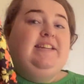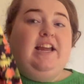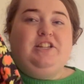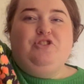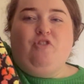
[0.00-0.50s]

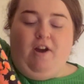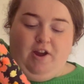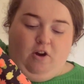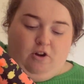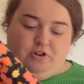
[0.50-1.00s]
actually try
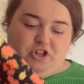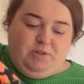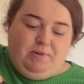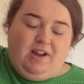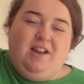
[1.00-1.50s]
it on
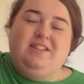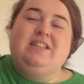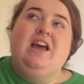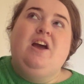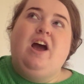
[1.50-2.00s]
just
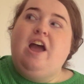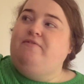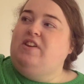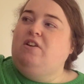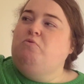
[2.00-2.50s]
because I
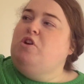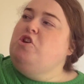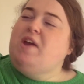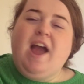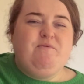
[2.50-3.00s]
feel, although
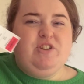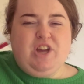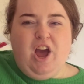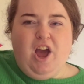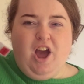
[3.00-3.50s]
you can
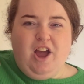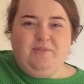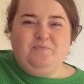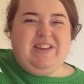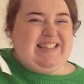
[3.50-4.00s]

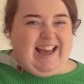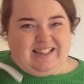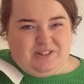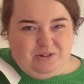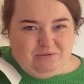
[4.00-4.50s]
return, it's a
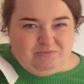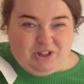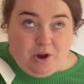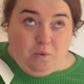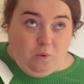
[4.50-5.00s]
hassle to
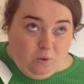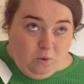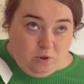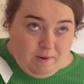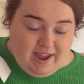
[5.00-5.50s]
go
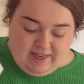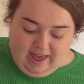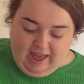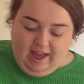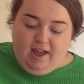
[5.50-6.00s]
all the way
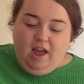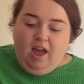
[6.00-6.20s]
there.